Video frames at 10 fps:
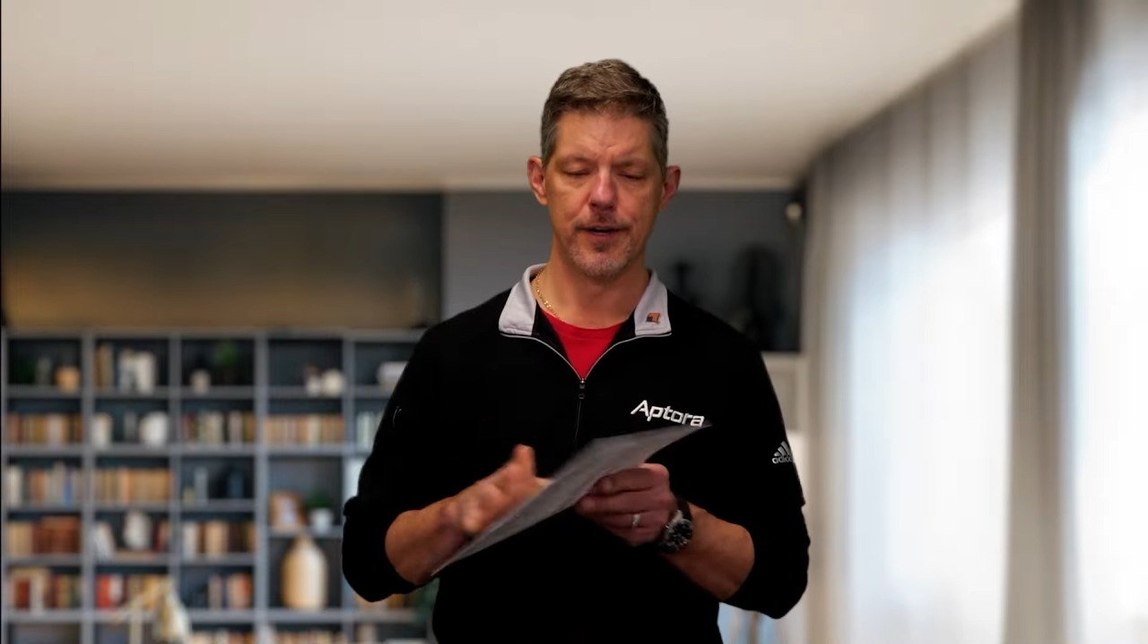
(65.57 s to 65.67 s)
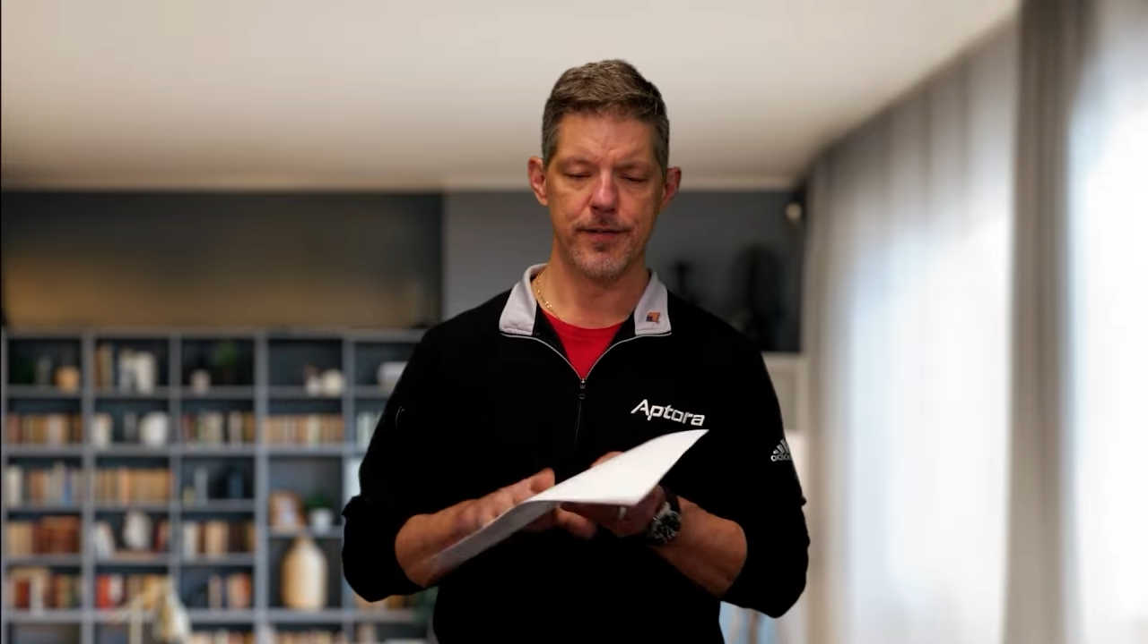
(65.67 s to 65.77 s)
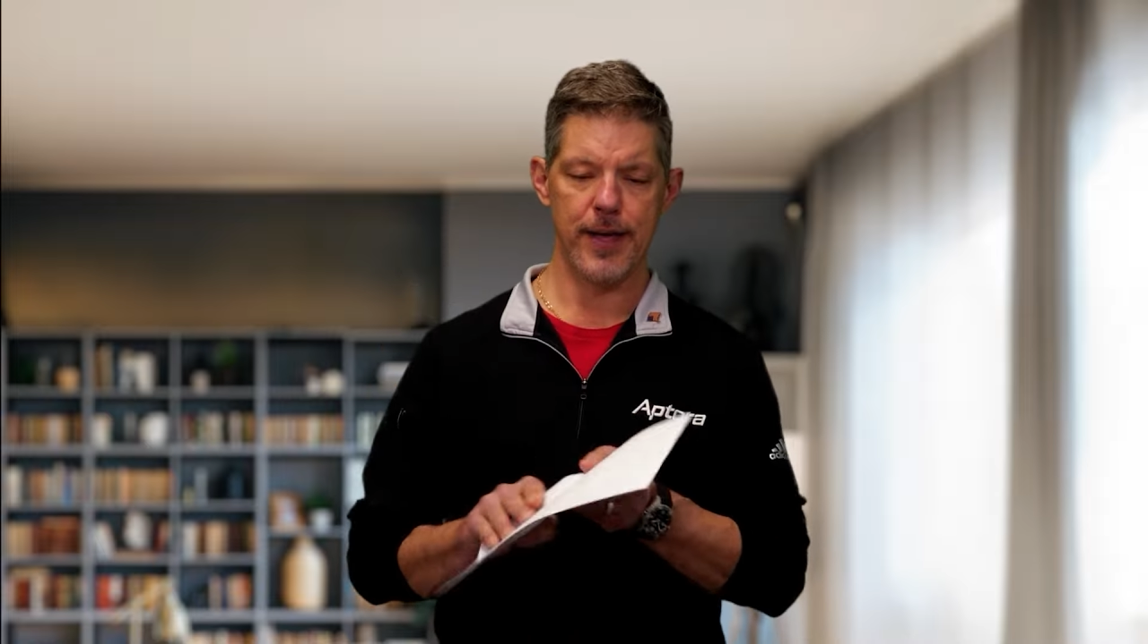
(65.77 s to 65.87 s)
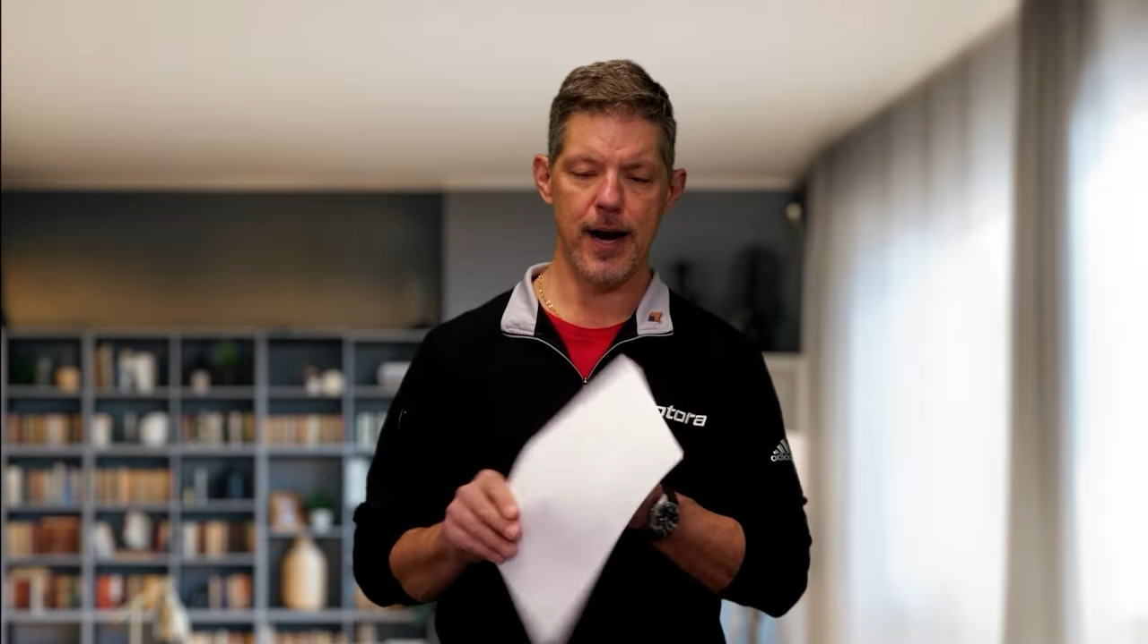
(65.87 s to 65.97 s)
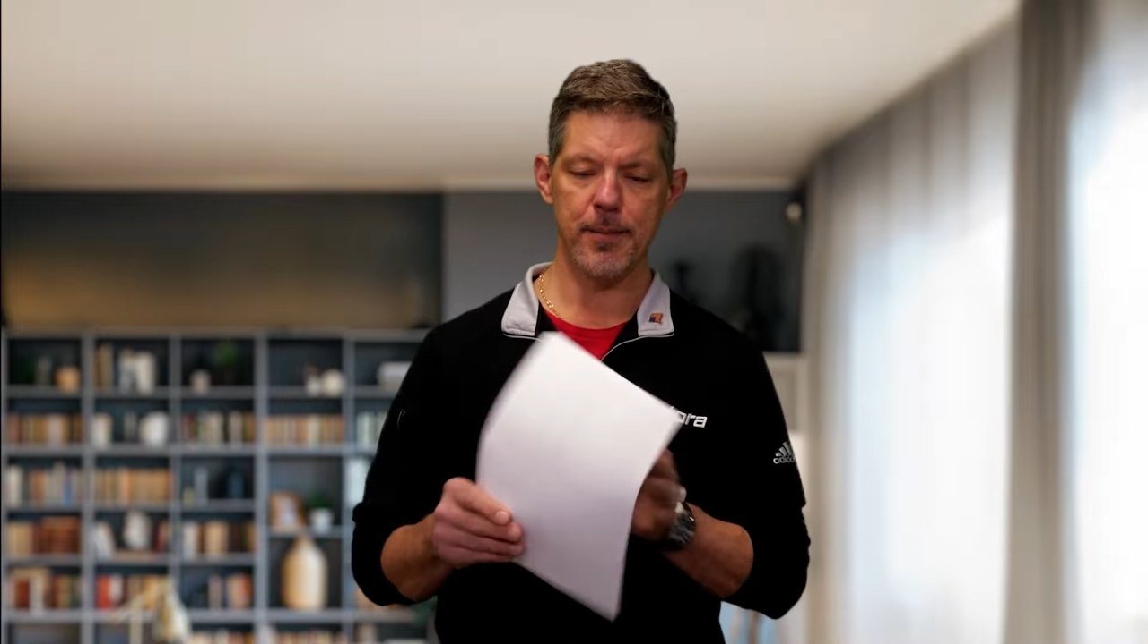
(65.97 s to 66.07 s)

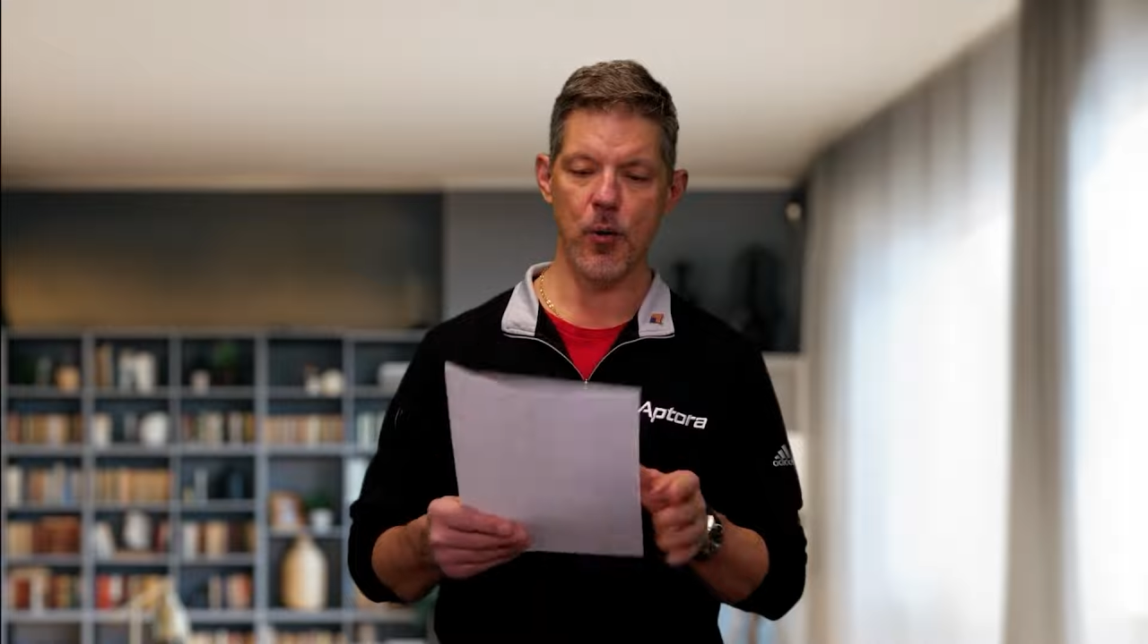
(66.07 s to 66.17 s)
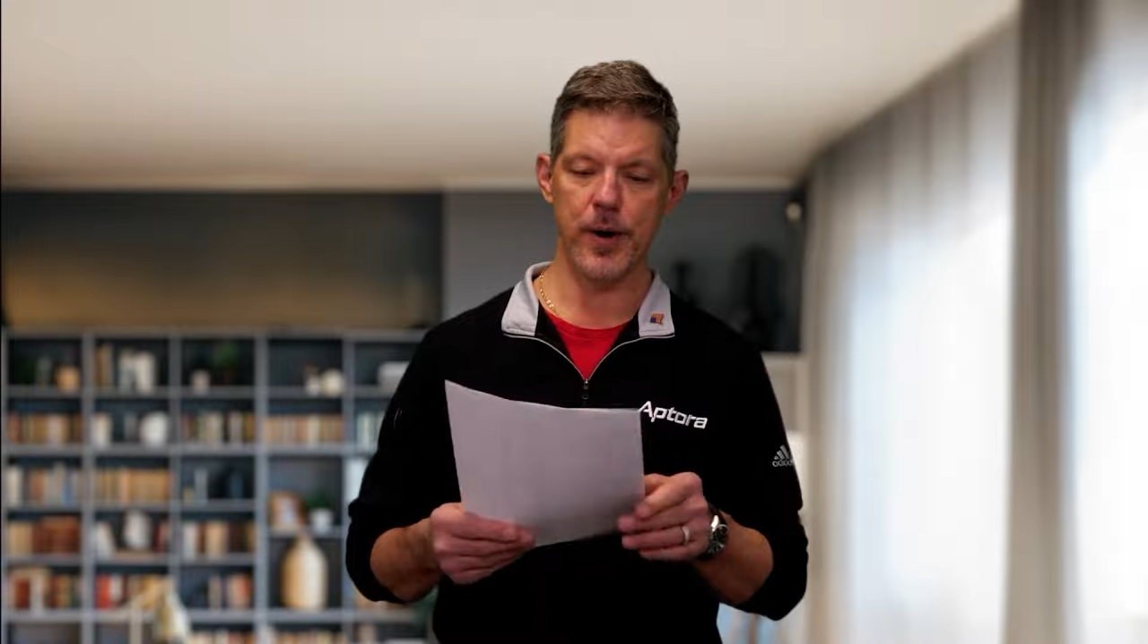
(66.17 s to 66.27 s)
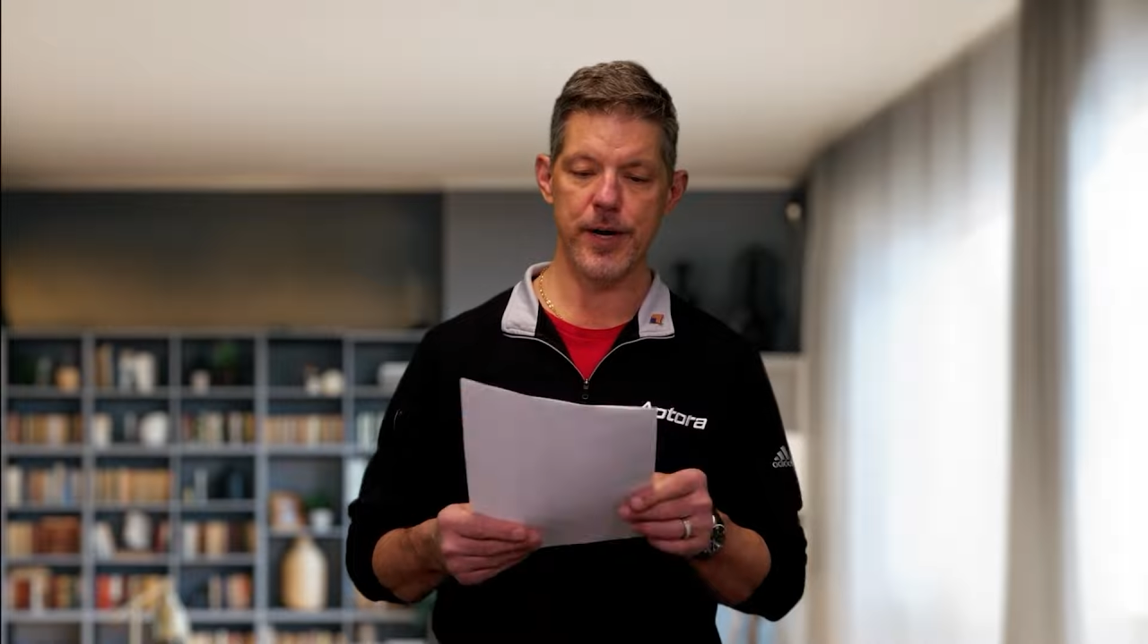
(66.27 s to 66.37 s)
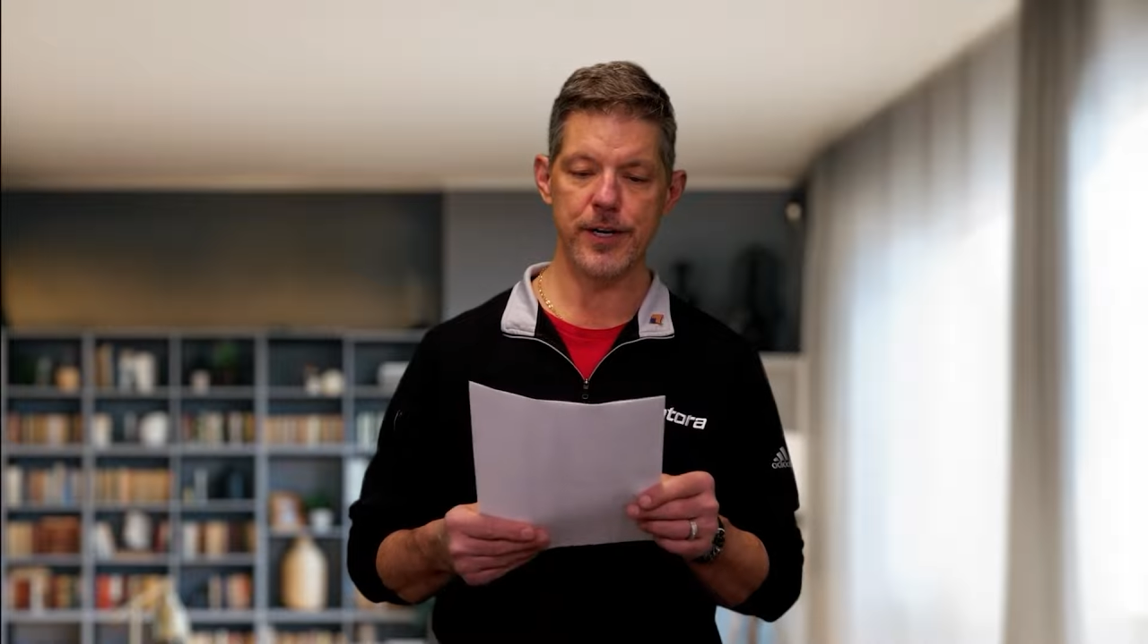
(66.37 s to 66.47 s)
that I'm going to